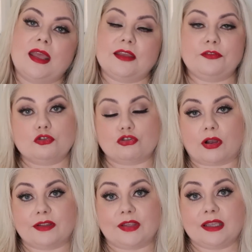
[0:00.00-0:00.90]
If you're
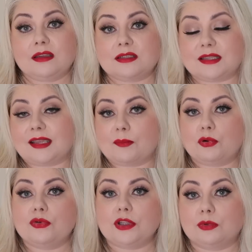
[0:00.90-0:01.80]
driving to the
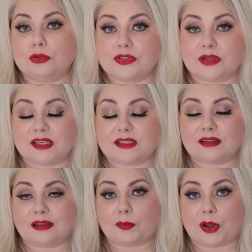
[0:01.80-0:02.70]
airport, you will also need to
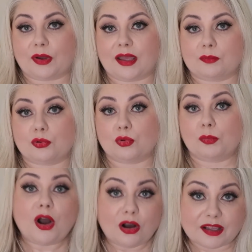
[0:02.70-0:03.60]
think about airport
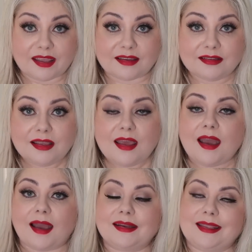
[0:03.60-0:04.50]
parking.
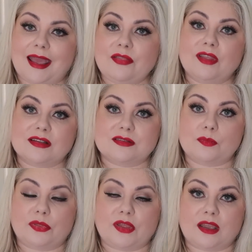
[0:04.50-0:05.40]
And again, that's
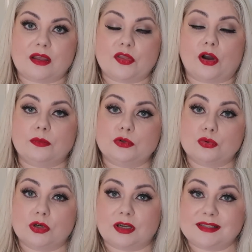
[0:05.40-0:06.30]
something that I would
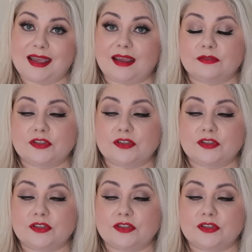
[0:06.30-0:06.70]
organise ahead of